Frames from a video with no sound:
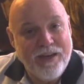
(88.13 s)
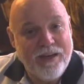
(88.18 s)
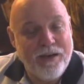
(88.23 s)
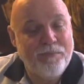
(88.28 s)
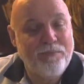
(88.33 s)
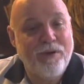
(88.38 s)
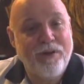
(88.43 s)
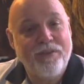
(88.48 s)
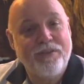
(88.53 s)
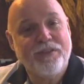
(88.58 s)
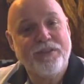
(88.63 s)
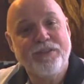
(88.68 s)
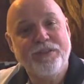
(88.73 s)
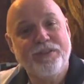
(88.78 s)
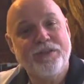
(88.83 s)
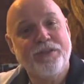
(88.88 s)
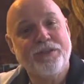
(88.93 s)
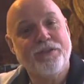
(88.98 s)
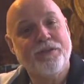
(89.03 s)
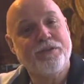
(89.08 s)
Now, brothers and
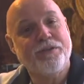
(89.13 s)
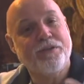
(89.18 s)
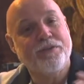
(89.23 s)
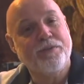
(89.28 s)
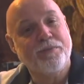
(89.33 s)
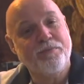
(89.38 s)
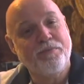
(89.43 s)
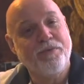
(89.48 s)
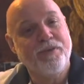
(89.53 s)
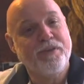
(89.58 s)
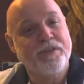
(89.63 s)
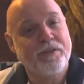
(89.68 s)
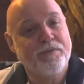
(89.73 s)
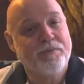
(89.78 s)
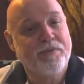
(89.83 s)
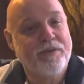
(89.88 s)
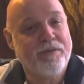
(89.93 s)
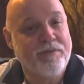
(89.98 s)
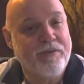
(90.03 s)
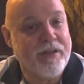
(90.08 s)
sisters, there's a
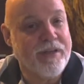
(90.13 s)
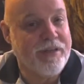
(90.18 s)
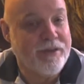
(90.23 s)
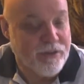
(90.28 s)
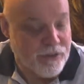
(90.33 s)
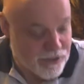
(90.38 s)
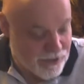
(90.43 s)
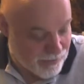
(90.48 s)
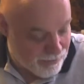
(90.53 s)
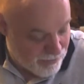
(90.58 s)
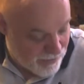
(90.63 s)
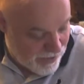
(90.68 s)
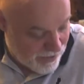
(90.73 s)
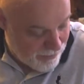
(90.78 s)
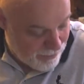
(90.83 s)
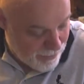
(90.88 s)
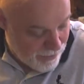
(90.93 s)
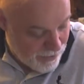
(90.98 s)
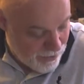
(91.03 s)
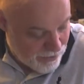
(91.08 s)
principle of leadership
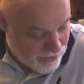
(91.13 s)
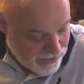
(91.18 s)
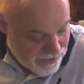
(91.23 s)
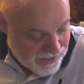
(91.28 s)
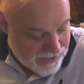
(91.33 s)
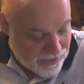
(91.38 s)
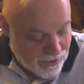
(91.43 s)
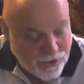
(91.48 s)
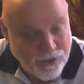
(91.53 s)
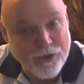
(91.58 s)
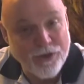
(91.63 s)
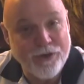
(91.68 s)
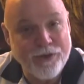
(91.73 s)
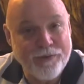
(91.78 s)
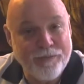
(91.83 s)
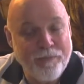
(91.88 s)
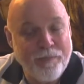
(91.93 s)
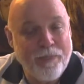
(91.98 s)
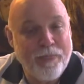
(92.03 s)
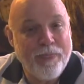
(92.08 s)
that you need to
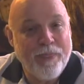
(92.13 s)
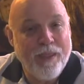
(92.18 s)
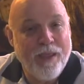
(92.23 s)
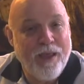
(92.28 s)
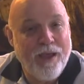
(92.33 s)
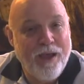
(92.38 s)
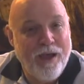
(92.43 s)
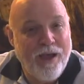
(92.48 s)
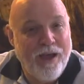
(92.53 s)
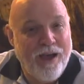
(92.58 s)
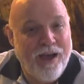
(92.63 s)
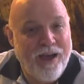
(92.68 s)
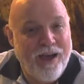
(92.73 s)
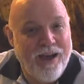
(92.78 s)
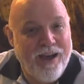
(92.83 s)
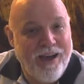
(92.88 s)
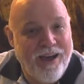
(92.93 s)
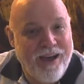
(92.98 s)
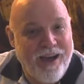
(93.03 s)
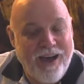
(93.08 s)
learn.
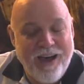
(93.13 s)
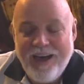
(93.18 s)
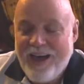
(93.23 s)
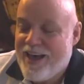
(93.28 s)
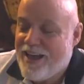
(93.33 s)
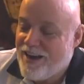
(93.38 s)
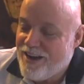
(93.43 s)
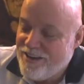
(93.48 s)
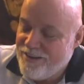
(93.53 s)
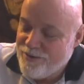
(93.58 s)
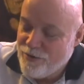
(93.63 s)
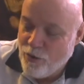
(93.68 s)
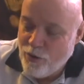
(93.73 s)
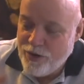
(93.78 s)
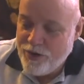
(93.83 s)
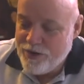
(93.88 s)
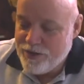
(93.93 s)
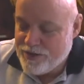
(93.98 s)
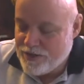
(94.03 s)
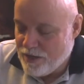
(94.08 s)
I had a
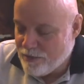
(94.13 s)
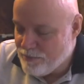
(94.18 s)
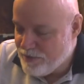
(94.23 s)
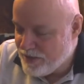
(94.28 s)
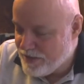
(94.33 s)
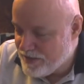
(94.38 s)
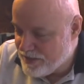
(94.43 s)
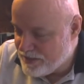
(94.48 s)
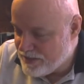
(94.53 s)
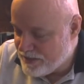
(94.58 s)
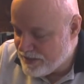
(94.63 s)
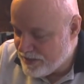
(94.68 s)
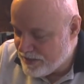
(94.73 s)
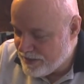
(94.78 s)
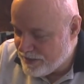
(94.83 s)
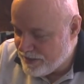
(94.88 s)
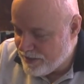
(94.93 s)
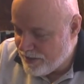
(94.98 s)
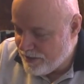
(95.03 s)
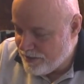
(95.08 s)
lawyer tell me this
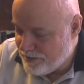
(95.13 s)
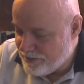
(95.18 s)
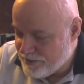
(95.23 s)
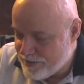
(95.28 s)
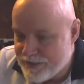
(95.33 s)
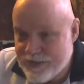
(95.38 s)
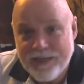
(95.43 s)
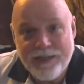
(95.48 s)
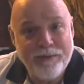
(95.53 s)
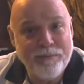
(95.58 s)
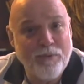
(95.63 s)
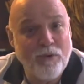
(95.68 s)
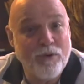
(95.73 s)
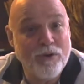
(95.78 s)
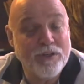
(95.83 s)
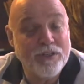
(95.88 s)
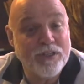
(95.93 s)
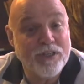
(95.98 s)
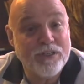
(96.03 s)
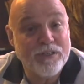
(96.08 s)
in uh,
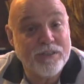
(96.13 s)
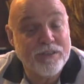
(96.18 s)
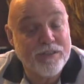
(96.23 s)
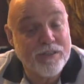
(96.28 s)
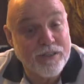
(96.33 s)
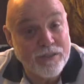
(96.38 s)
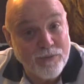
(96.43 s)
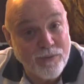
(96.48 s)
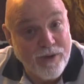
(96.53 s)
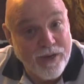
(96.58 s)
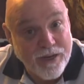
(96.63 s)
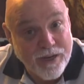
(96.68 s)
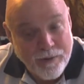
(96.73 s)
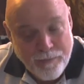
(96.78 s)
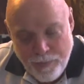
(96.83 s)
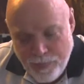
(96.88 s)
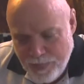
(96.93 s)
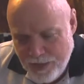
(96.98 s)
Singapore just this week.